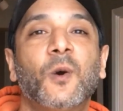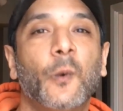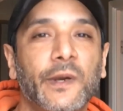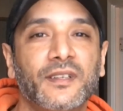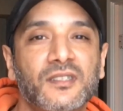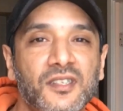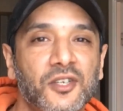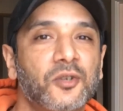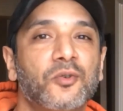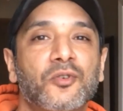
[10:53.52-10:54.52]
going
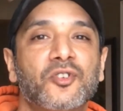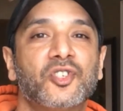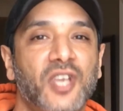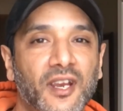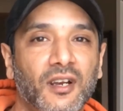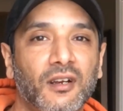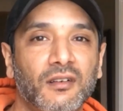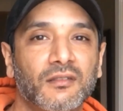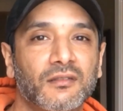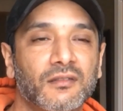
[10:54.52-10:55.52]
to
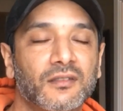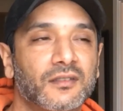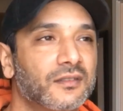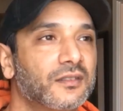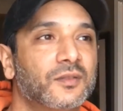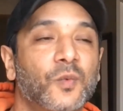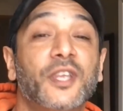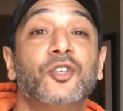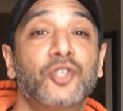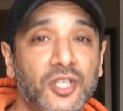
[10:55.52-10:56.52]
share
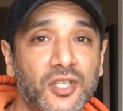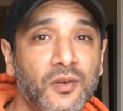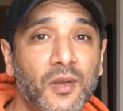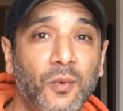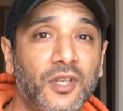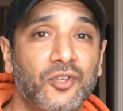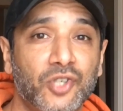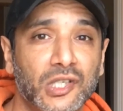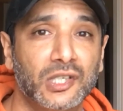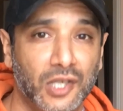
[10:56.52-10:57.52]
what you should do and what you
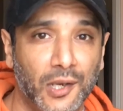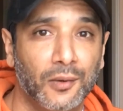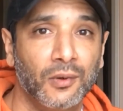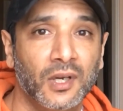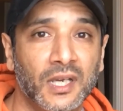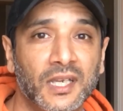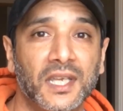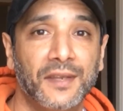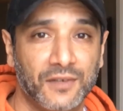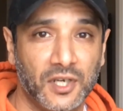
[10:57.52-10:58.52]
shouldn't do
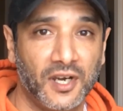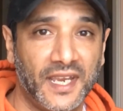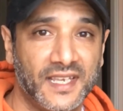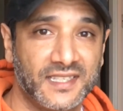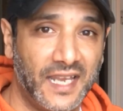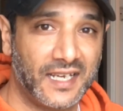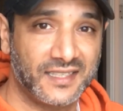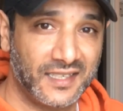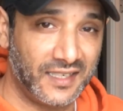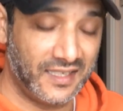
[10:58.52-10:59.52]
if your dog has an
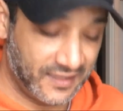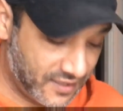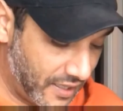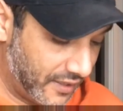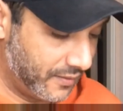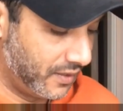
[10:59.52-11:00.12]
accident inside.